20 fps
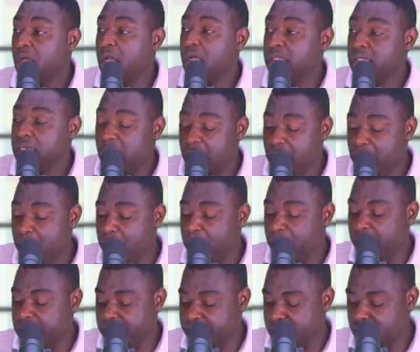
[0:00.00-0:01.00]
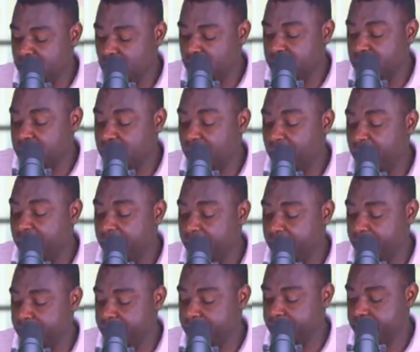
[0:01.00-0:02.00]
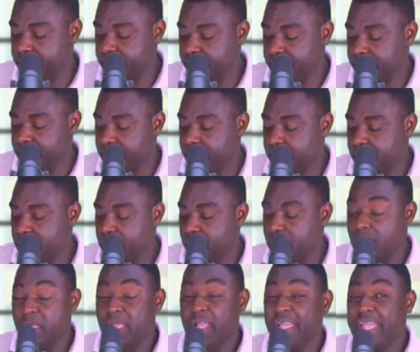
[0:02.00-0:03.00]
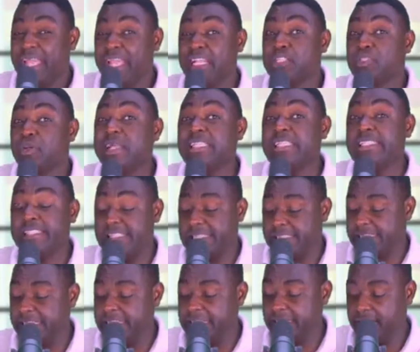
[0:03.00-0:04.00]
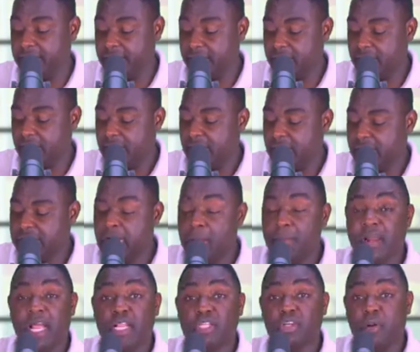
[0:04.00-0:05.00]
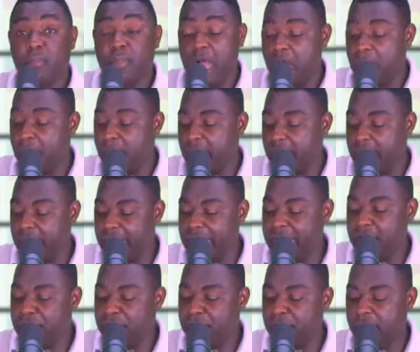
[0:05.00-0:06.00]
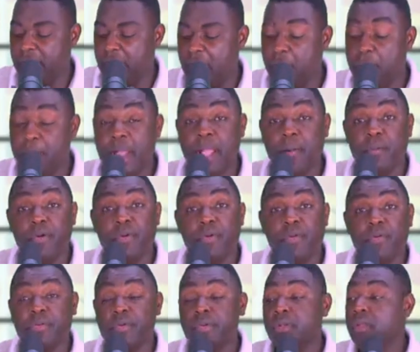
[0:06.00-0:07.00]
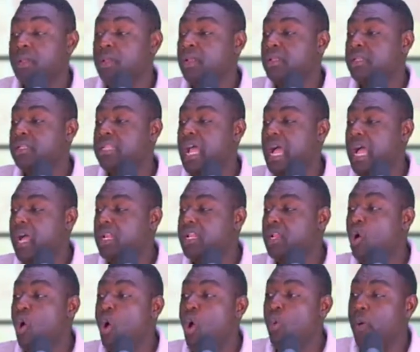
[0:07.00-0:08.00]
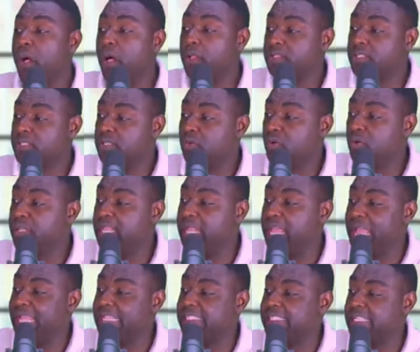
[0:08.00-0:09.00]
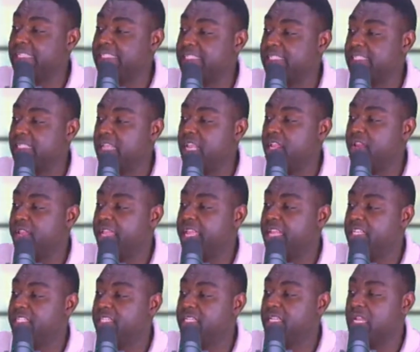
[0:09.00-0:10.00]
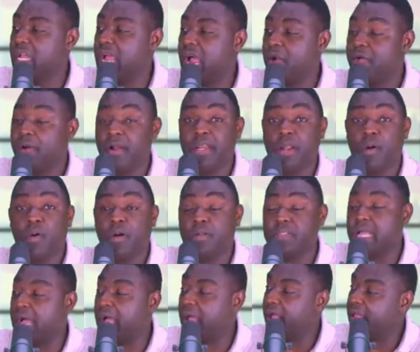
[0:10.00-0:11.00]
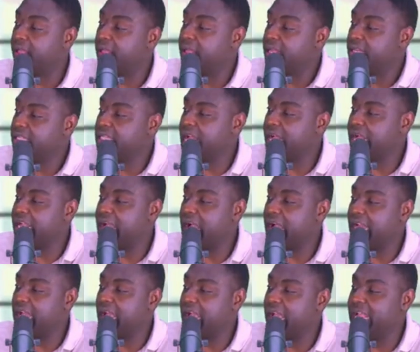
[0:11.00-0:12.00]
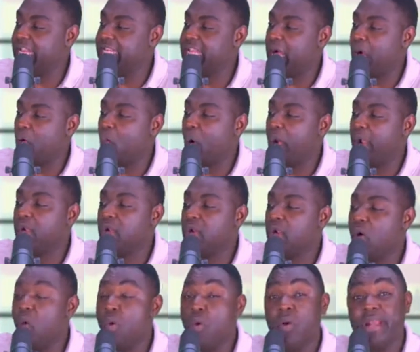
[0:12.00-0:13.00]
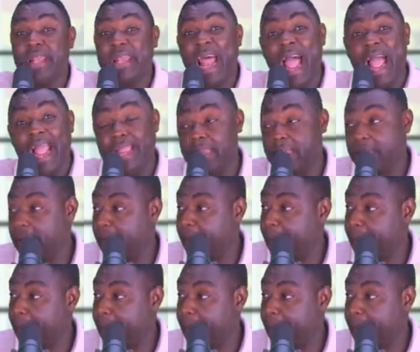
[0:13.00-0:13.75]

Now let me place this on the screen. In 2016, Tamana John Mahama, Afri Abaimuno, now the whole world, UI SS education around the world, now Ghana at that 109.